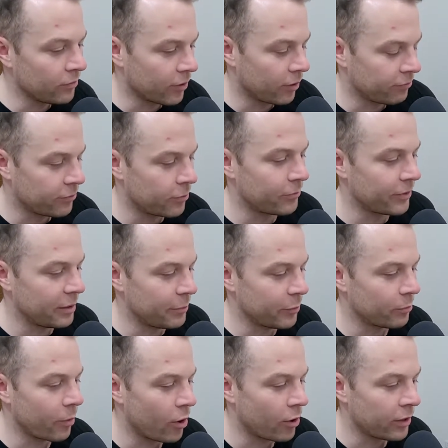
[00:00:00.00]
So full
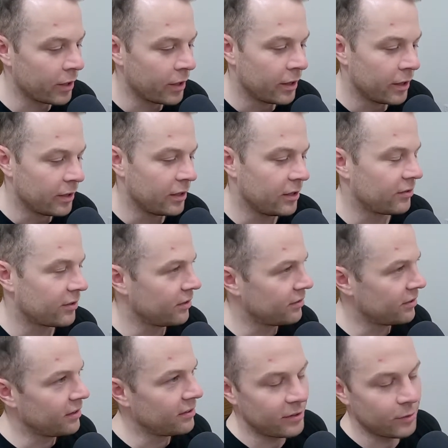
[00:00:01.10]
rebuild mode, you just can
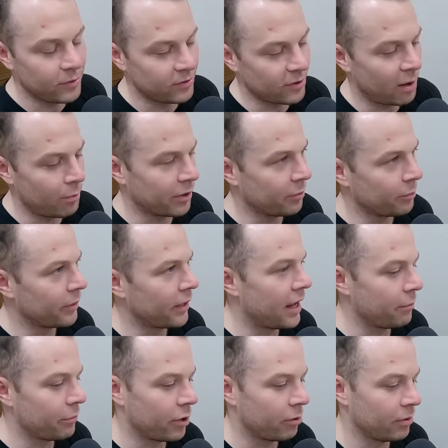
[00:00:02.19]
see still Sidebottom
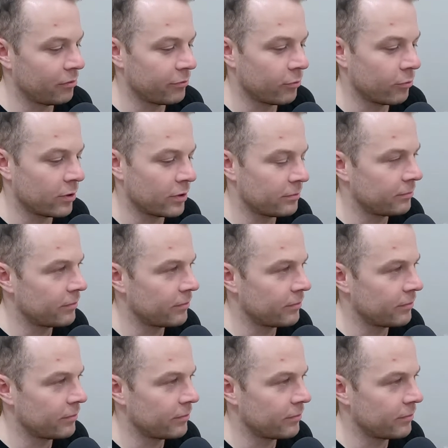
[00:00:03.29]
playing permanent forward,